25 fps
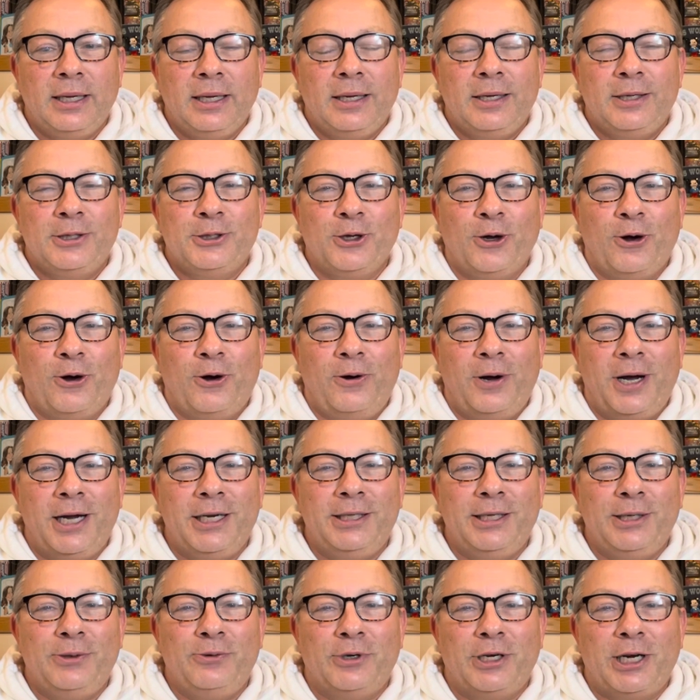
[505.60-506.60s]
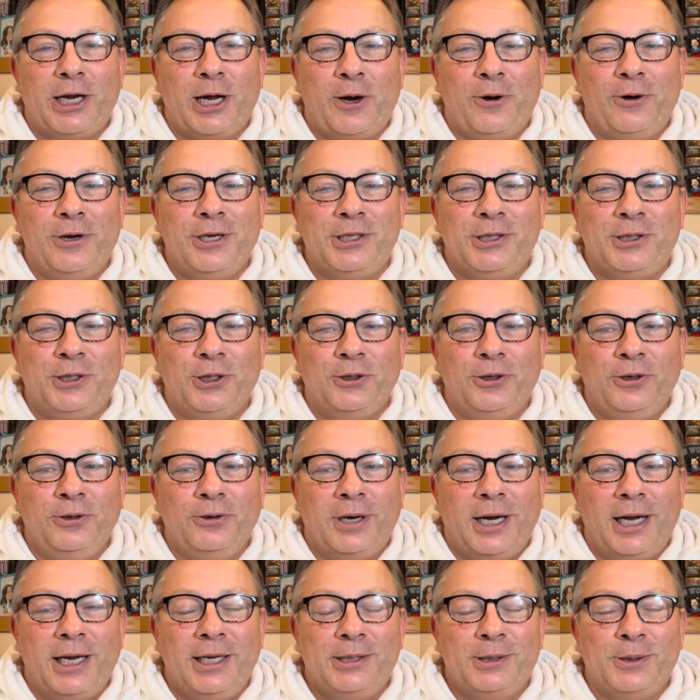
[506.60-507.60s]
So I did what I always do.
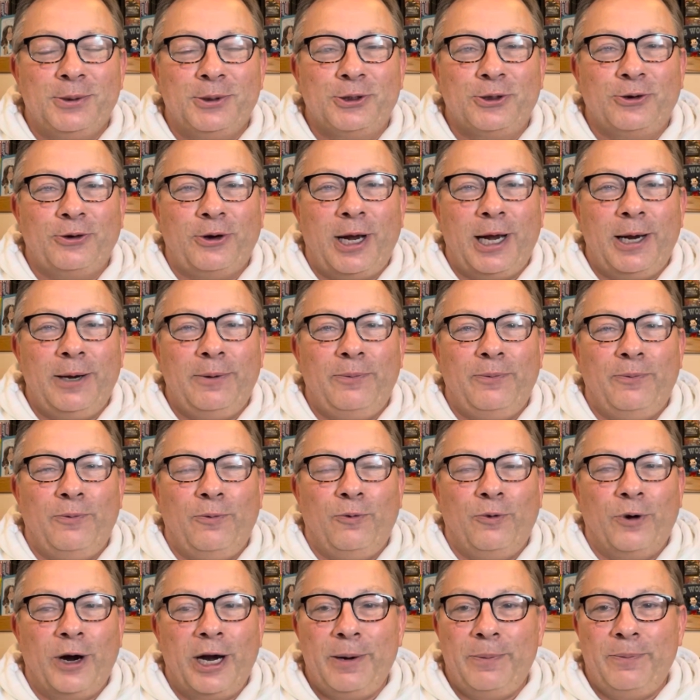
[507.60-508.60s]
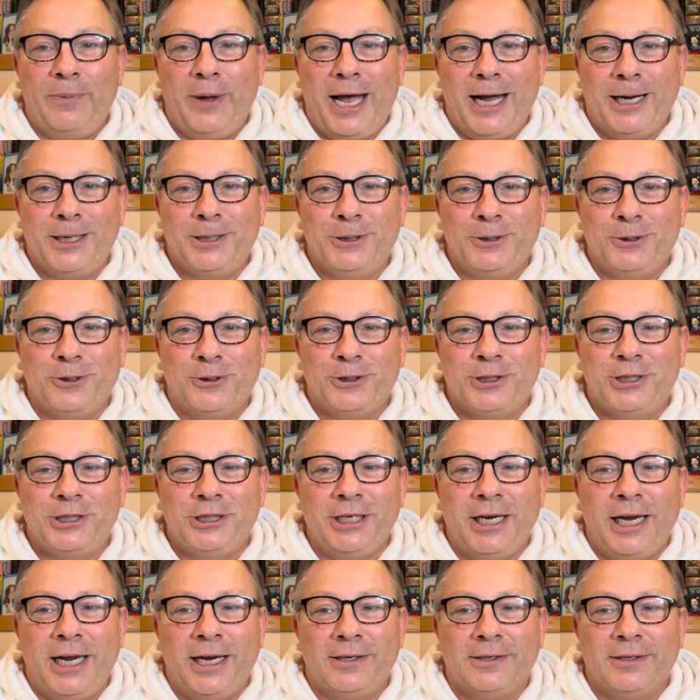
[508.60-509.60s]
I subscribed right back to those
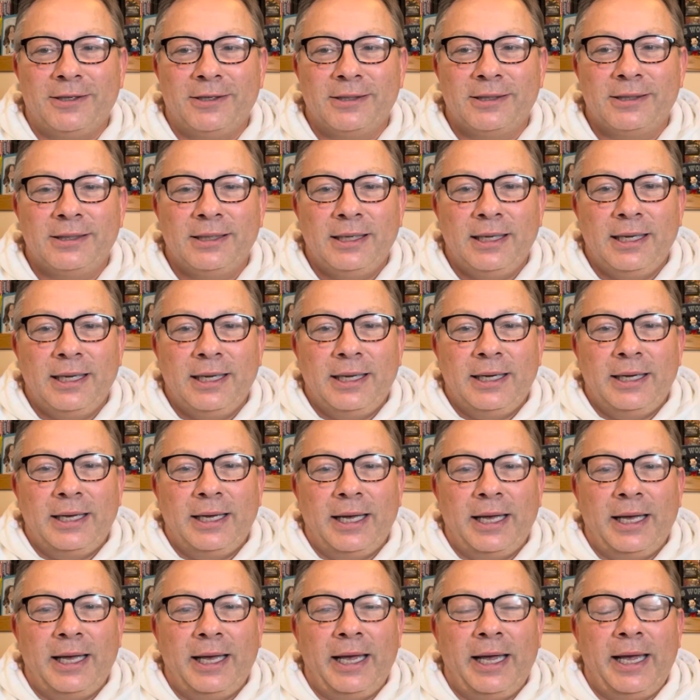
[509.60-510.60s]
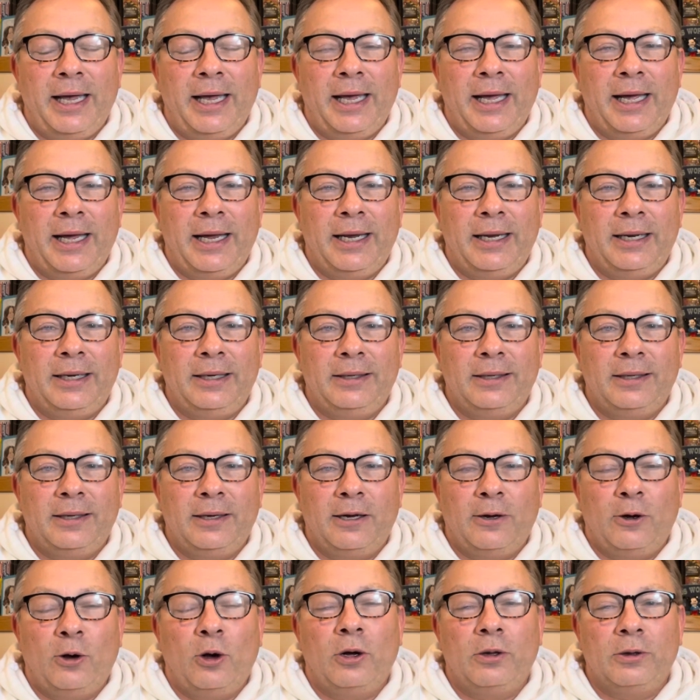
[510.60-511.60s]
channels, and
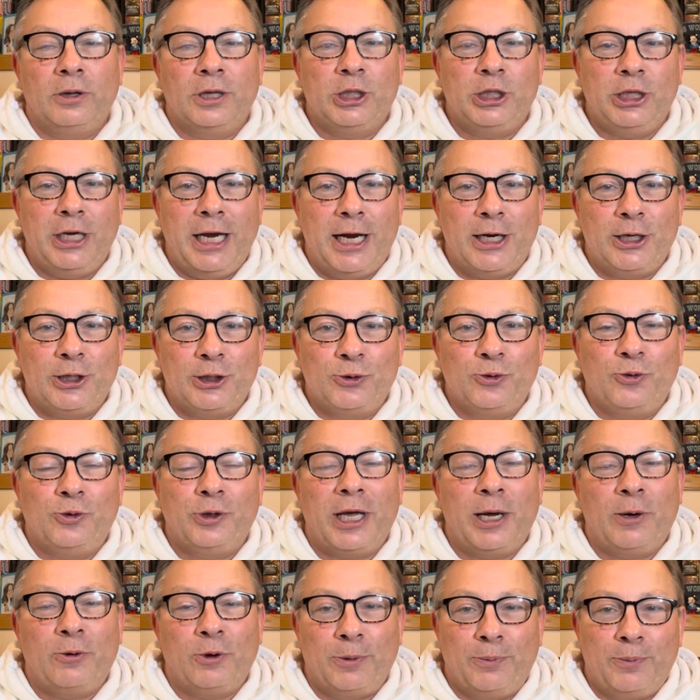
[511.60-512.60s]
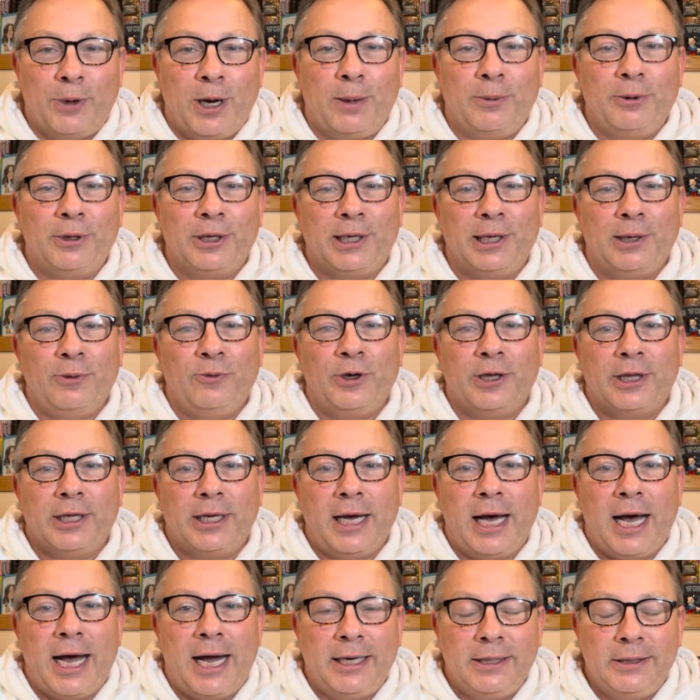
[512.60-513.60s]
the channels that were public and with
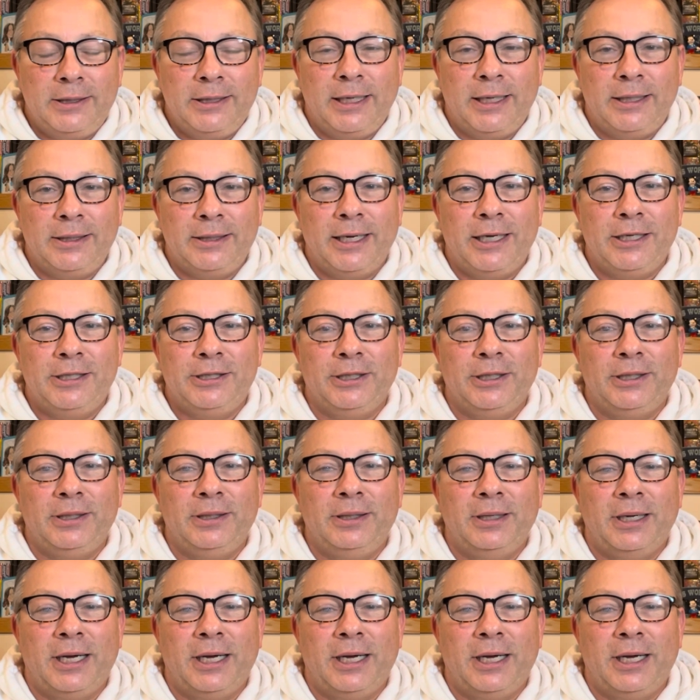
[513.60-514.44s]
content, I should